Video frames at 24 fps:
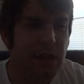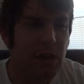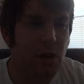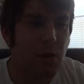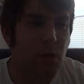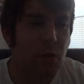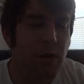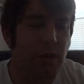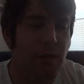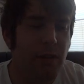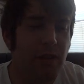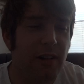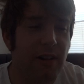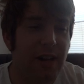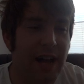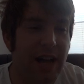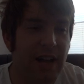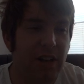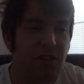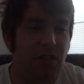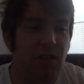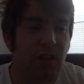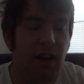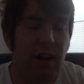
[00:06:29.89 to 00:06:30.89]
We weren't
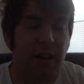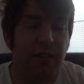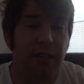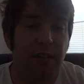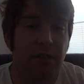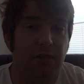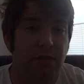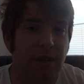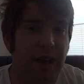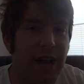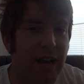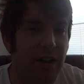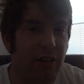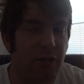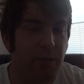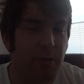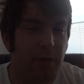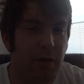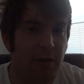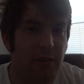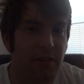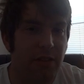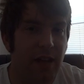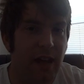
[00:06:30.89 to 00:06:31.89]
actually on the tracks
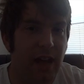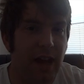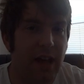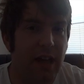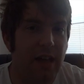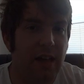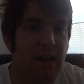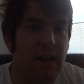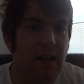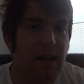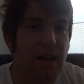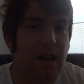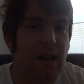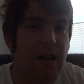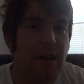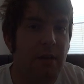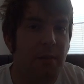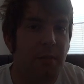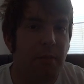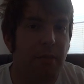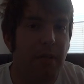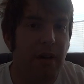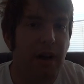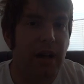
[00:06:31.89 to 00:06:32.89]
per se.
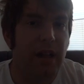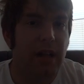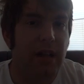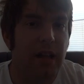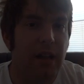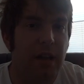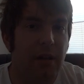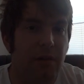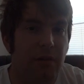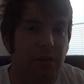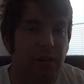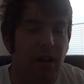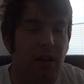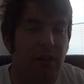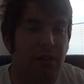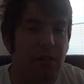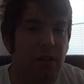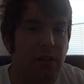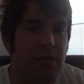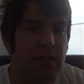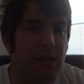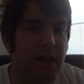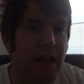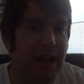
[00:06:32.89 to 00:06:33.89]
But it was
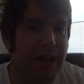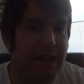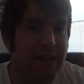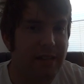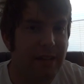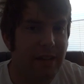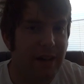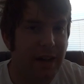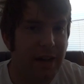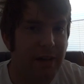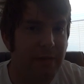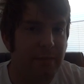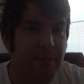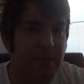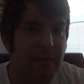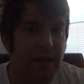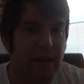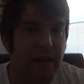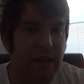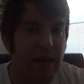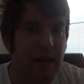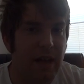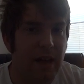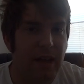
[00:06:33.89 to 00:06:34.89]
also nighttime,
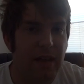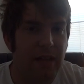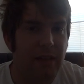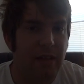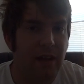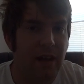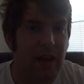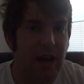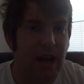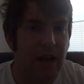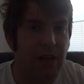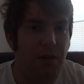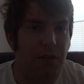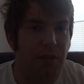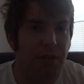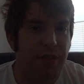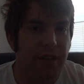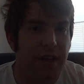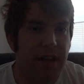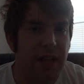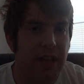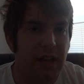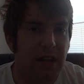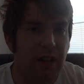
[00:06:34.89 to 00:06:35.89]
and I don't
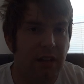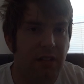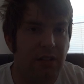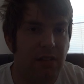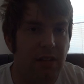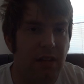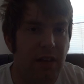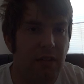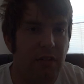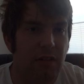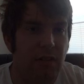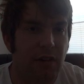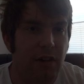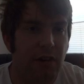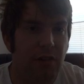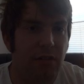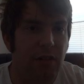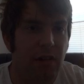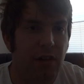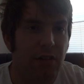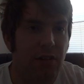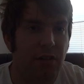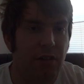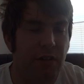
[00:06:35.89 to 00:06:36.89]
think he could see really
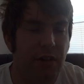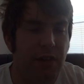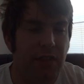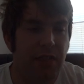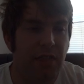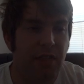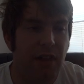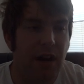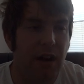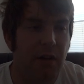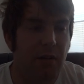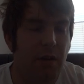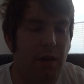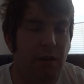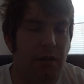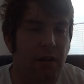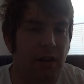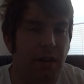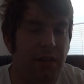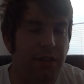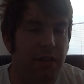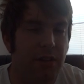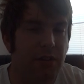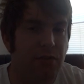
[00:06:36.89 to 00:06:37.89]
well, so he thought we were
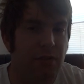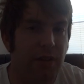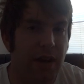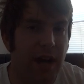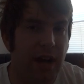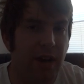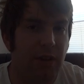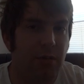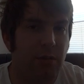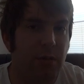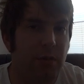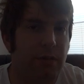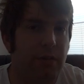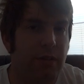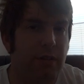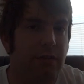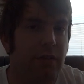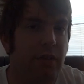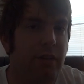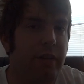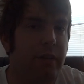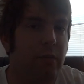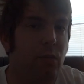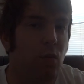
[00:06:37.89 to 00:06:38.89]
on the tracks when we
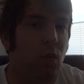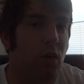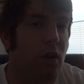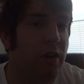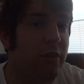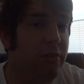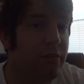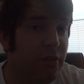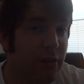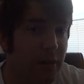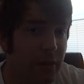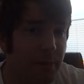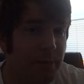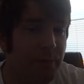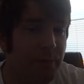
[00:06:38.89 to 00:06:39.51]
really weren't.